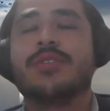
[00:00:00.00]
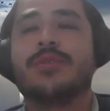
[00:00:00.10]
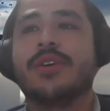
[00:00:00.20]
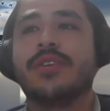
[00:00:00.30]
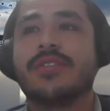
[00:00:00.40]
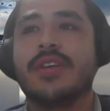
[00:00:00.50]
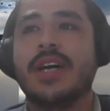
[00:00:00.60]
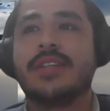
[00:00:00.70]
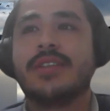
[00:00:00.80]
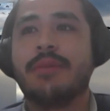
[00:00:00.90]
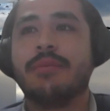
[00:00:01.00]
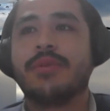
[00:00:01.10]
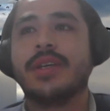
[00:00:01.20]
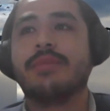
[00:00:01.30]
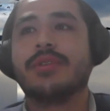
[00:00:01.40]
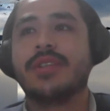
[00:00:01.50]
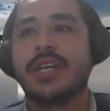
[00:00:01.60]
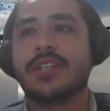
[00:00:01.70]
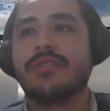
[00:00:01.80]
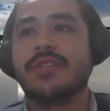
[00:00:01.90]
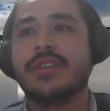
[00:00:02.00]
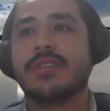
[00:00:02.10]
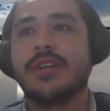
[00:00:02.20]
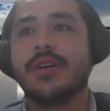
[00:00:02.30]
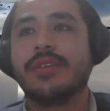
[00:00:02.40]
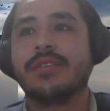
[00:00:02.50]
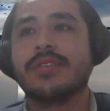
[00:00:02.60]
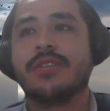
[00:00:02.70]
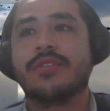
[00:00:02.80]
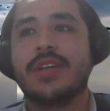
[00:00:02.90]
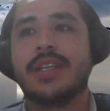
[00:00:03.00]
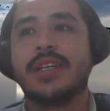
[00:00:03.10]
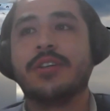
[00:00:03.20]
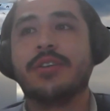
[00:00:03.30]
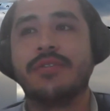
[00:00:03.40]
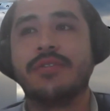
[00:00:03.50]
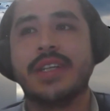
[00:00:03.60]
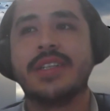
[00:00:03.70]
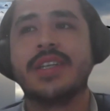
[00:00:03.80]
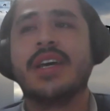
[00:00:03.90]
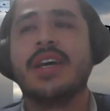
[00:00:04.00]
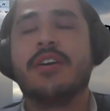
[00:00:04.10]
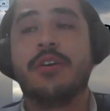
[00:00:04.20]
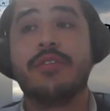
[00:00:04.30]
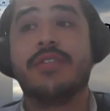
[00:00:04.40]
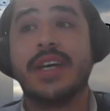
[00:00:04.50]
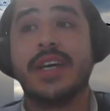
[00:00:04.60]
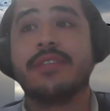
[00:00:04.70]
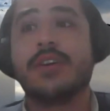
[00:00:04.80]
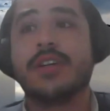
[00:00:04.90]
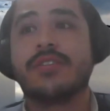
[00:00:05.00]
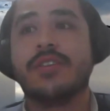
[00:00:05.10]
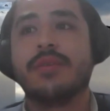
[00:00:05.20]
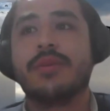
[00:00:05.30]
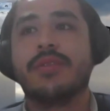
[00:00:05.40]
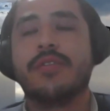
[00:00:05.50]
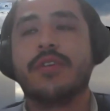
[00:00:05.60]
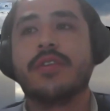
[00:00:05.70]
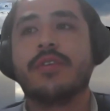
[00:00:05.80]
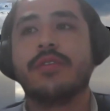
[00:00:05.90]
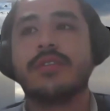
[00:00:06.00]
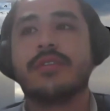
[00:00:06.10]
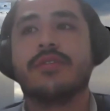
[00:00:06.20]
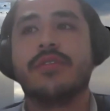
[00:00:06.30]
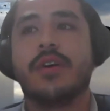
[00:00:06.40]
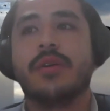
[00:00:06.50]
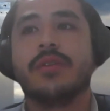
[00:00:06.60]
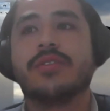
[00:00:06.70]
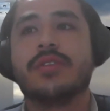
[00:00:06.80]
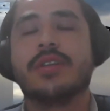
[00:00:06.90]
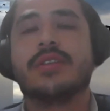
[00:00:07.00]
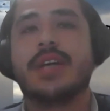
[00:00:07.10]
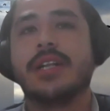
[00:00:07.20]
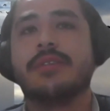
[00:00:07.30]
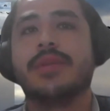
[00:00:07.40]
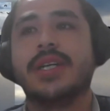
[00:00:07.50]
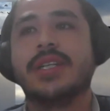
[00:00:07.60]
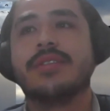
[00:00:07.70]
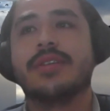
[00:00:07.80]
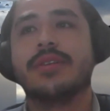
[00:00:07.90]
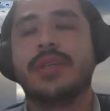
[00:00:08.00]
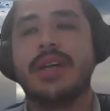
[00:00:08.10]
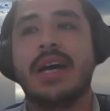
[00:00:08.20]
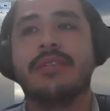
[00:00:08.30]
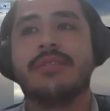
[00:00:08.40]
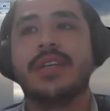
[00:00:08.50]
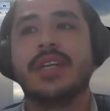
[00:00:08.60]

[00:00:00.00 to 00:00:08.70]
towards temporary protection visa holders in Australia who fled Afghanistan before the recent fall to the Taliban? So we have,